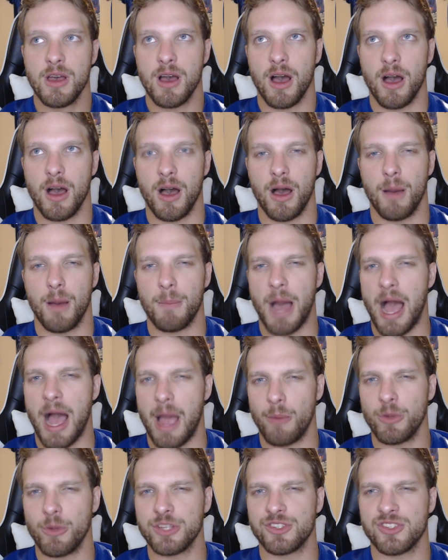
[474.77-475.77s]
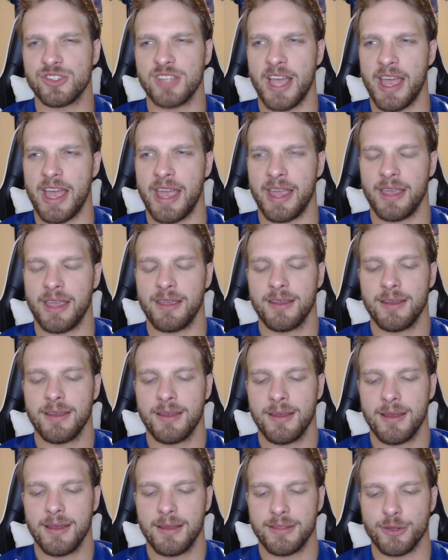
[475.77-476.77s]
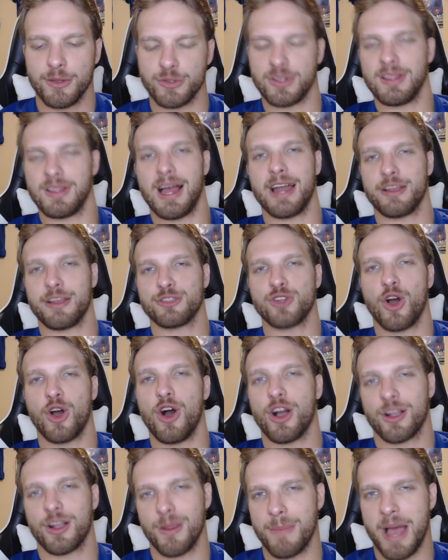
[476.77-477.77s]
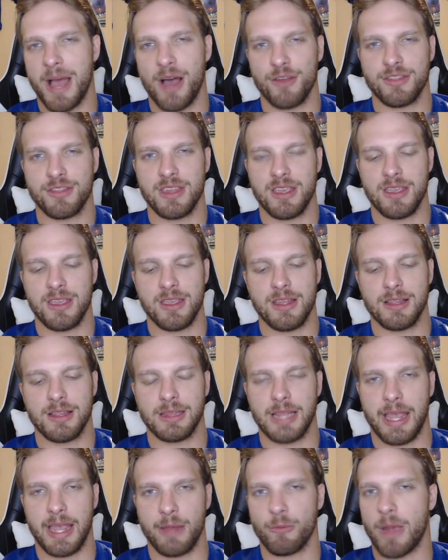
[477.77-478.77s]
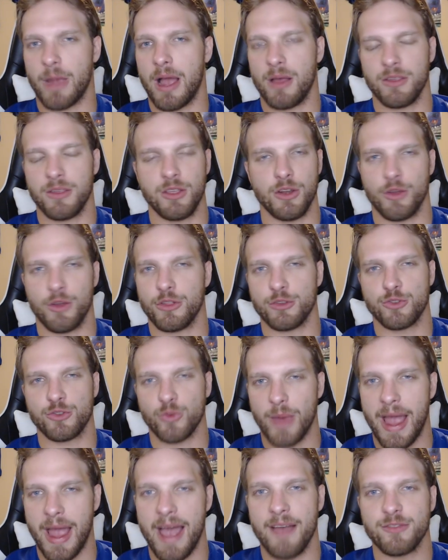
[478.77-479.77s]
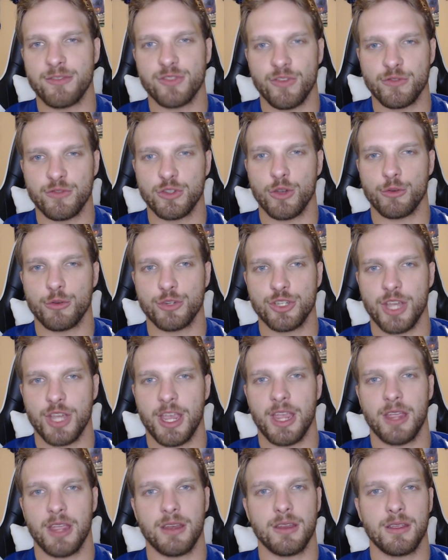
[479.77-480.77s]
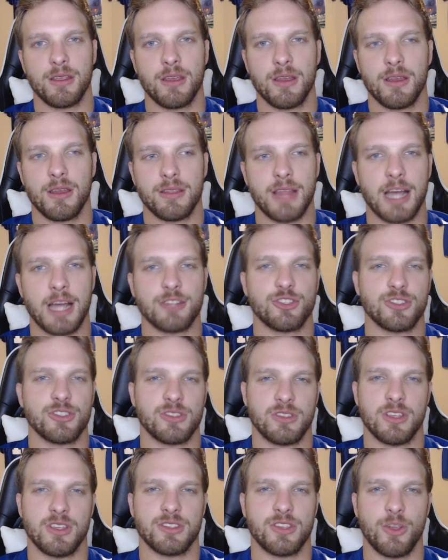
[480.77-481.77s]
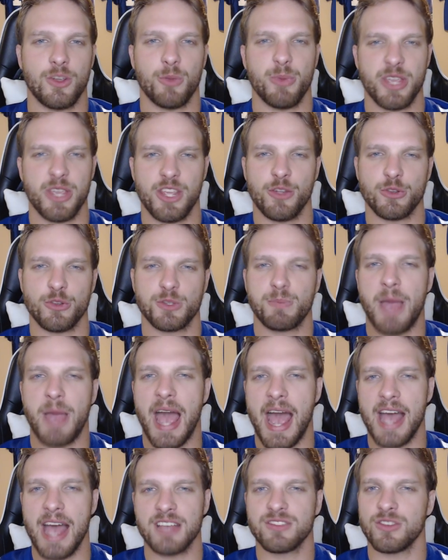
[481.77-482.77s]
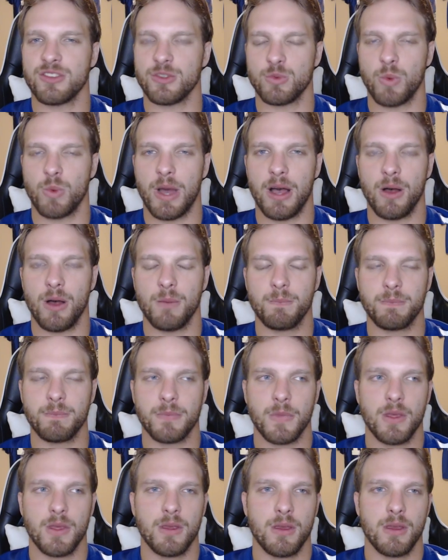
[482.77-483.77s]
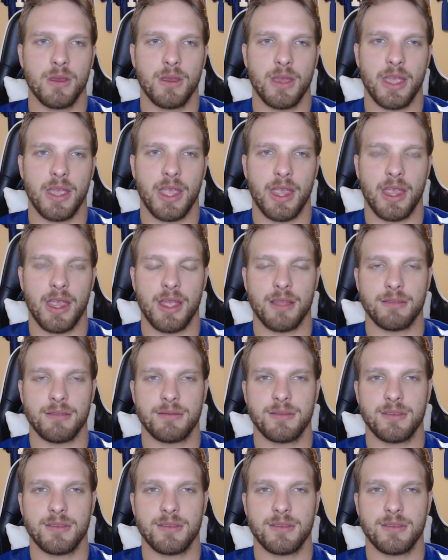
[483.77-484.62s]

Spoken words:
I would say there's a lot of talk about the late round, the drafts of Joe Shane, not just this year, but years past as well, and